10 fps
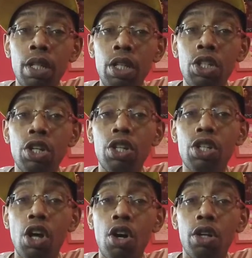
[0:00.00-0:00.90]
Your
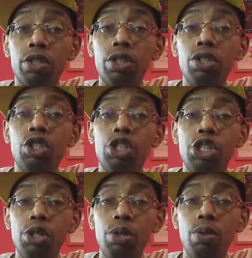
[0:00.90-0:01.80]
dogs
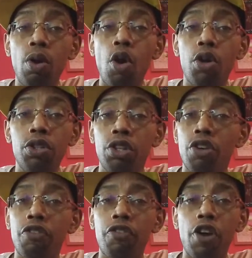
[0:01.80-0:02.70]
chew on your
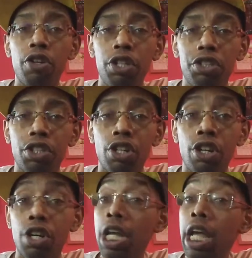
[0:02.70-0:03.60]
furniture